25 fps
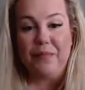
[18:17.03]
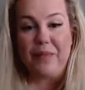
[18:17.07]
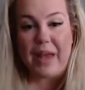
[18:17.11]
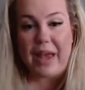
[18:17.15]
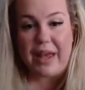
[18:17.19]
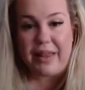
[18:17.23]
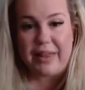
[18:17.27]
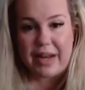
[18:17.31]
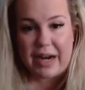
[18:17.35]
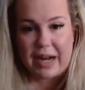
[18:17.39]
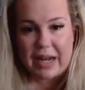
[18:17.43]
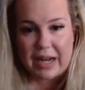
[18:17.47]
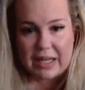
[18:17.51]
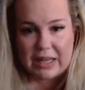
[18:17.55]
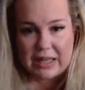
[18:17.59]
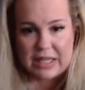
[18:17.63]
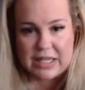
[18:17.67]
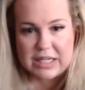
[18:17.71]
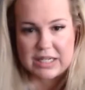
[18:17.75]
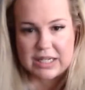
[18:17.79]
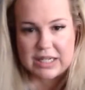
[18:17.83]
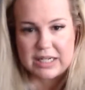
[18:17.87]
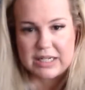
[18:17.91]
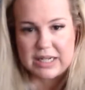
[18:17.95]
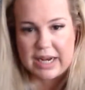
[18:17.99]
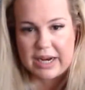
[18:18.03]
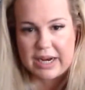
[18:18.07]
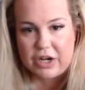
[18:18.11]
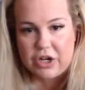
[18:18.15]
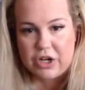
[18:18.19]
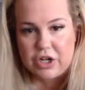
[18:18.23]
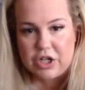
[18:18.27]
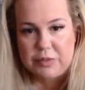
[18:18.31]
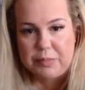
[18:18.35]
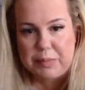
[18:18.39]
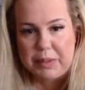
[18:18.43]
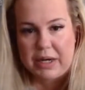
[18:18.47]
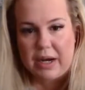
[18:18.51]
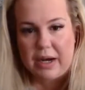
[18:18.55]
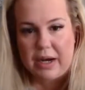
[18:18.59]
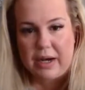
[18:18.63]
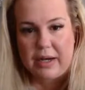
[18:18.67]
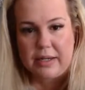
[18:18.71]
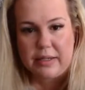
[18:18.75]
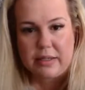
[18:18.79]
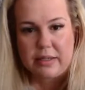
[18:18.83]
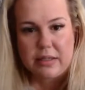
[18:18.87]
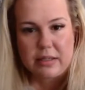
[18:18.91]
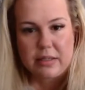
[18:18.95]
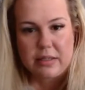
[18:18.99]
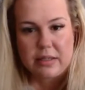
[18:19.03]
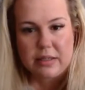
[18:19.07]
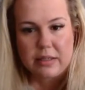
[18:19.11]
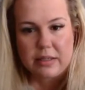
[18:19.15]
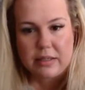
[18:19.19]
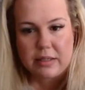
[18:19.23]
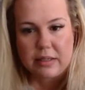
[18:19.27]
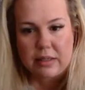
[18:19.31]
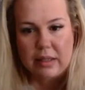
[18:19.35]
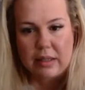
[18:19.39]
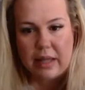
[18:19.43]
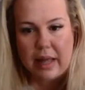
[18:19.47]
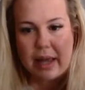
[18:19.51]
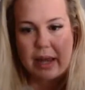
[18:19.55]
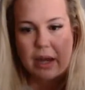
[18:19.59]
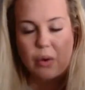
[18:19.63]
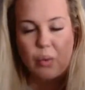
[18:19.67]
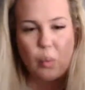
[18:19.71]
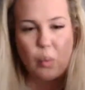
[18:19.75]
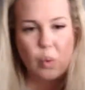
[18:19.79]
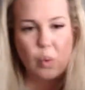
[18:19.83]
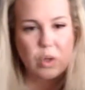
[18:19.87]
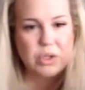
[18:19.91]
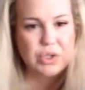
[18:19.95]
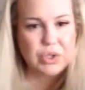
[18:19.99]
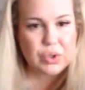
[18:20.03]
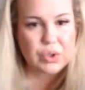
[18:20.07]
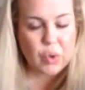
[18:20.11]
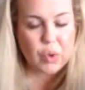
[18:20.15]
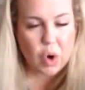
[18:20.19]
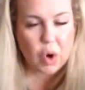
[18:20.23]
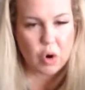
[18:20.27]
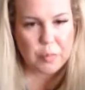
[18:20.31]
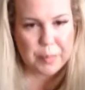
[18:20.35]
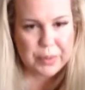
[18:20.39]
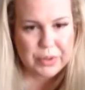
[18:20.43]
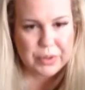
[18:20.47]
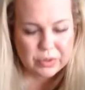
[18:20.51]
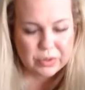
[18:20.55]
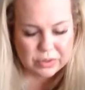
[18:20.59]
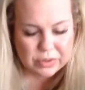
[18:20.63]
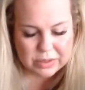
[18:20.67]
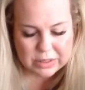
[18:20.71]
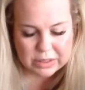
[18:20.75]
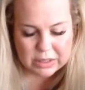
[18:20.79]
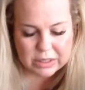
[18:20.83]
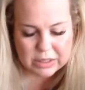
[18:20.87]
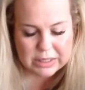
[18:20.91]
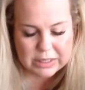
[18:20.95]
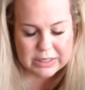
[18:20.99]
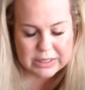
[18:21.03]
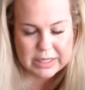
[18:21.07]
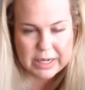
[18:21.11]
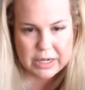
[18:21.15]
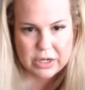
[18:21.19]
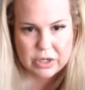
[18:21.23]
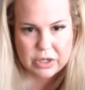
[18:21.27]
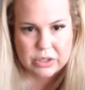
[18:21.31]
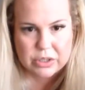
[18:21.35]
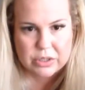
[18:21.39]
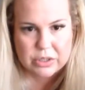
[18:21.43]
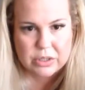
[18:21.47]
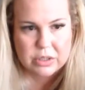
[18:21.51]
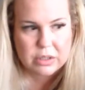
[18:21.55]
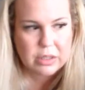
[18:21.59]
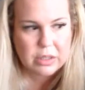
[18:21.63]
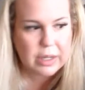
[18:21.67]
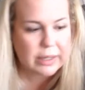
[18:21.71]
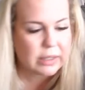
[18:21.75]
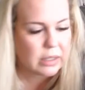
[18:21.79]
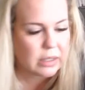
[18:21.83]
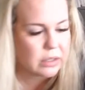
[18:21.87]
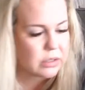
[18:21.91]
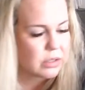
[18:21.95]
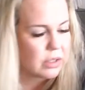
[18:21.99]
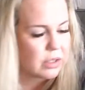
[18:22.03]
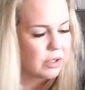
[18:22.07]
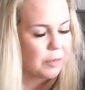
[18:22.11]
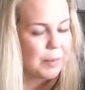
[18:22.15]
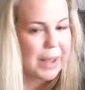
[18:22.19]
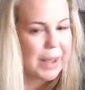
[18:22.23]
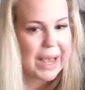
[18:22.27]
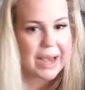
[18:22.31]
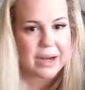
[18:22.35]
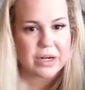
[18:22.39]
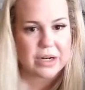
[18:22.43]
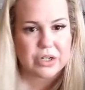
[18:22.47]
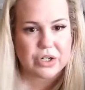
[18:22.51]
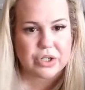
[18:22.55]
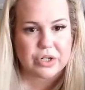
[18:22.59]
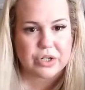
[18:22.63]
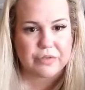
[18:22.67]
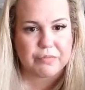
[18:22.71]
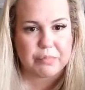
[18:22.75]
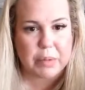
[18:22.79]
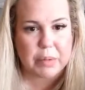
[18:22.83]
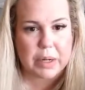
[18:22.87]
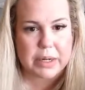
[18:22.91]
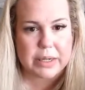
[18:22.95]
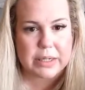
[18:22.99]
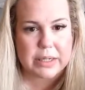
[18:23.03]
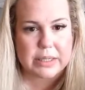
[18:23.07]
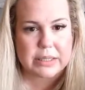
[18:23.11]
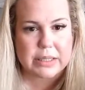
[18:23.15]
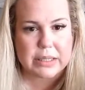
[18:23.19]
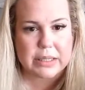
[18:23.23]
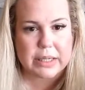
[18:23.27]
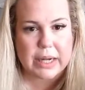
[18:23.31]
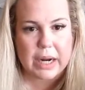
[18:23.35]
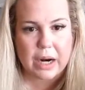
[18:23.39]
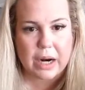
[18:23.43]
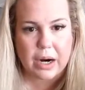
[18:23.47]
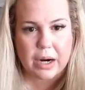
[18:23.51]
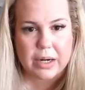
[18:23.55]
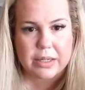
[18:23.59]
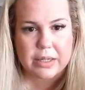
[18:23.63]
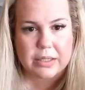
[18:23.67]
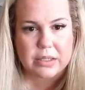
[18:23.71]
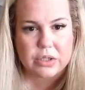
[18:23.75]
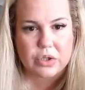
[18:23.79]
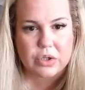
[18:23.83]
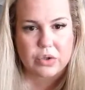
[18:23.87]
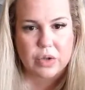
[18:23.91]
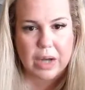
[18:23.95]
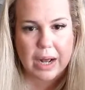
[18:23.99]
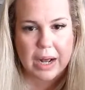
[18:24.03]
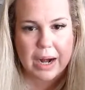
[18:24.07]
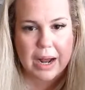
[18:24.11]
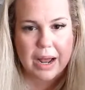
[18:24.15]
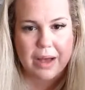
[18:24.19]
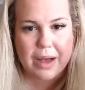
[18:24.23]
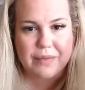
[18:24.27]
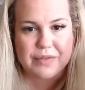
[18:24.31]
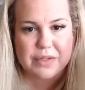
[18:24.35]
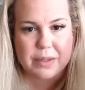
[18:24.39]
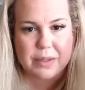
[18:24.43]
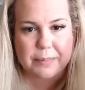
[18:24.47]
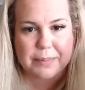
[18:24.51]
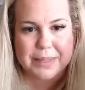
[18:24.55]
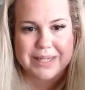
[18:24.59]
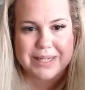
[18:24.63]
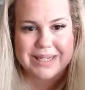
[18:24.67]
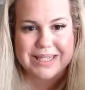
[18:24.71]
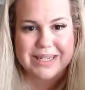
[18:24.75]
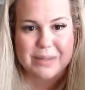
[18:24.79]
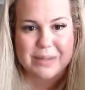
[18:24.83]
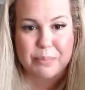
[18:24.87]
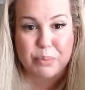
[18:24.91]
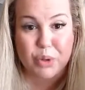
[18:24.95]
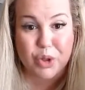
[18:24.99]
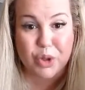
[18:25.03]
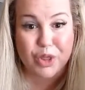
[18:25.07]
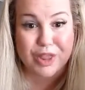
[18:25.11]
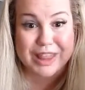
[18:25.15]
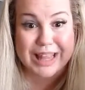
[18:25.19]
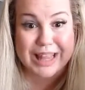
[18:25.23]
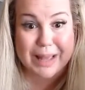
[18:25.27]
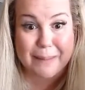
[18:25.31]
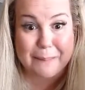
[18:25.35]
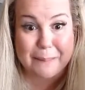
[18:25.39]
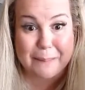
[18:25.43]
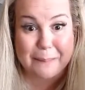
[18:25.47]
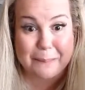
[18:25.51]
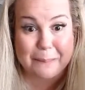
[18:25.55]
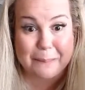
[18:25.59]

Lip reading: And then I got these containers because, like, once you open those little containers, like those little packages of bunnies and carrots, you got to have someplace to put them.